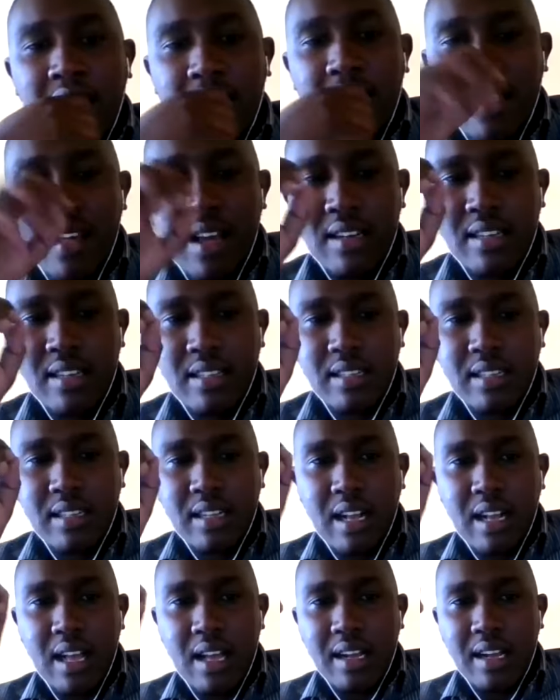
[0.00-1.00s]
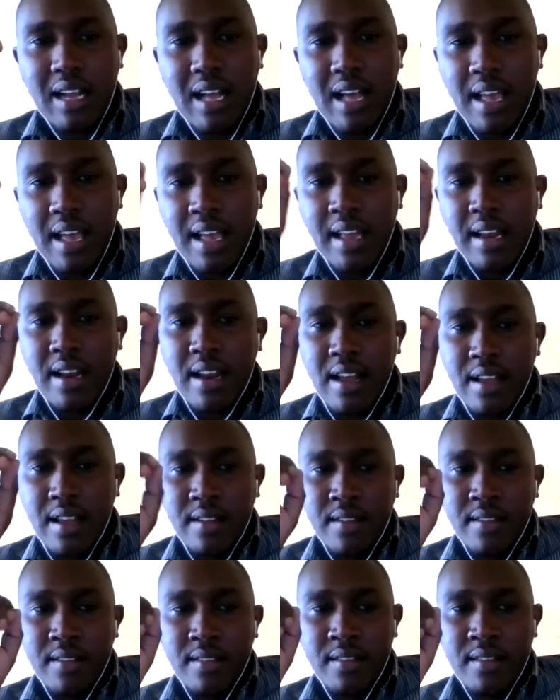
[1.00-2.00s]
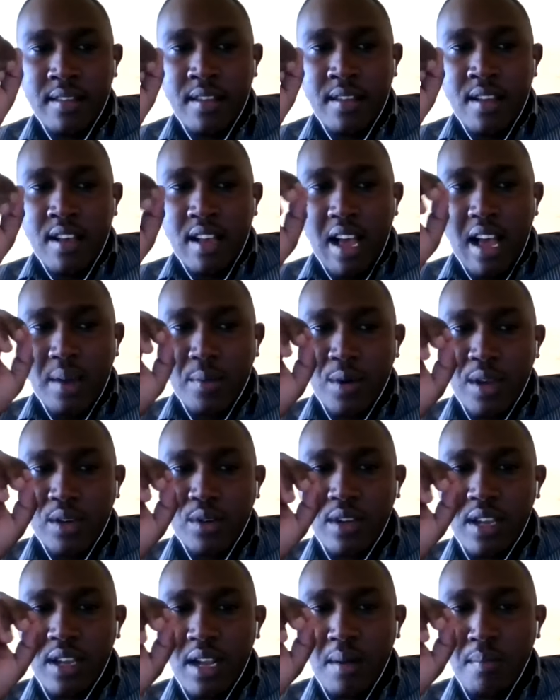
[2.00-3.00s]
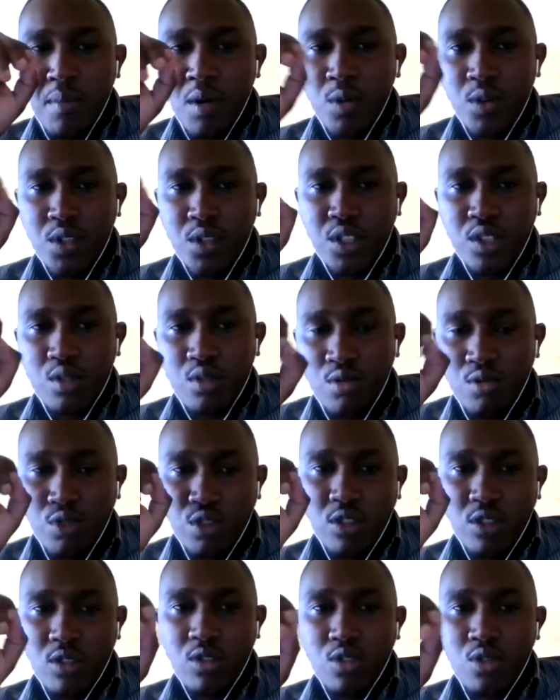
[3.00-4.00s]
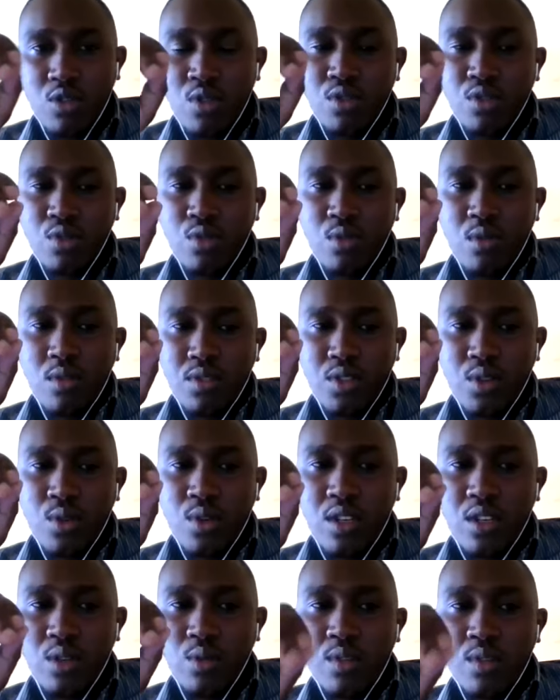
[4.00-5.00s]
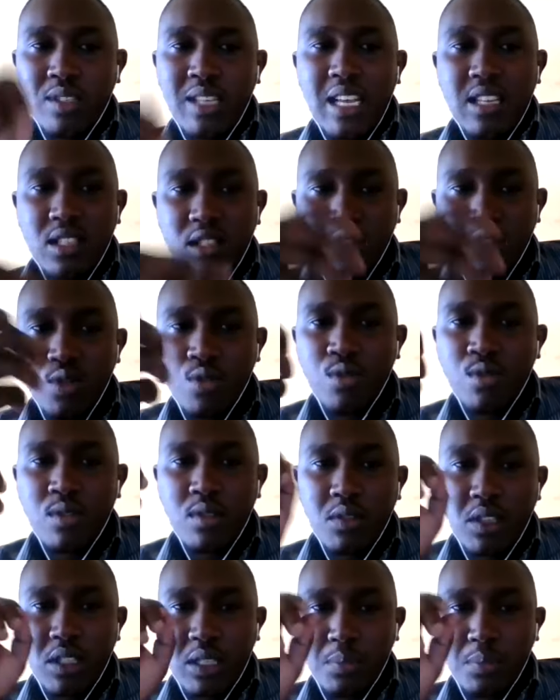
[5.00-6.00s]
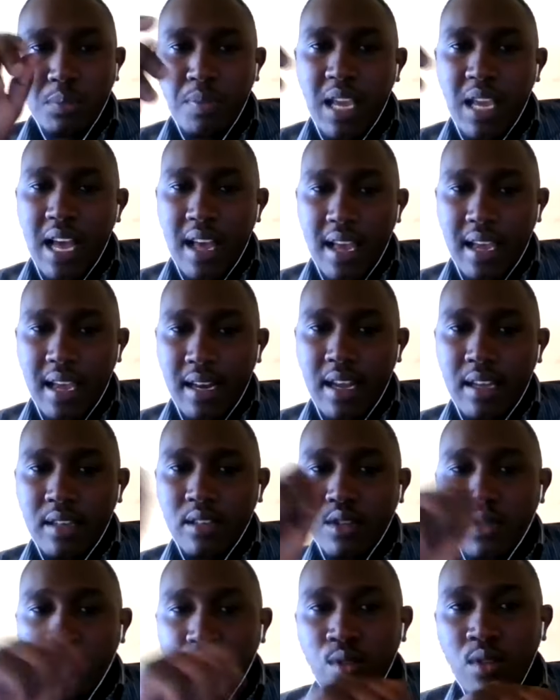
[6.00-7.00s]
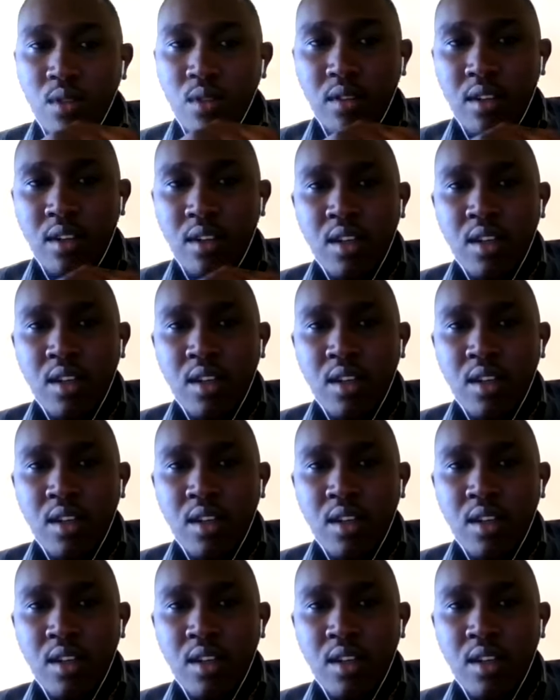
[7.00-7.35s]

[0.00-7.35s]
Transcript: that head. Uh, we are talking about stone, stone tool. So it was a stone spearhead a tool.